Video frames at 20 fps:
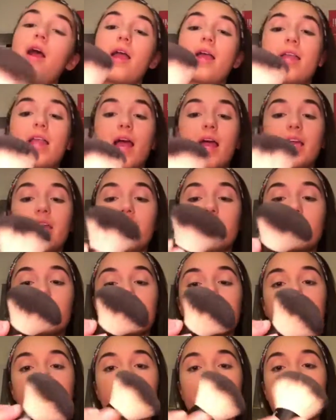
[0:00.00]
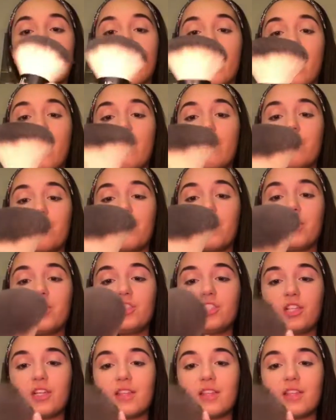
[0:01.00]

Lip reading: And I use my e.l.f. brush.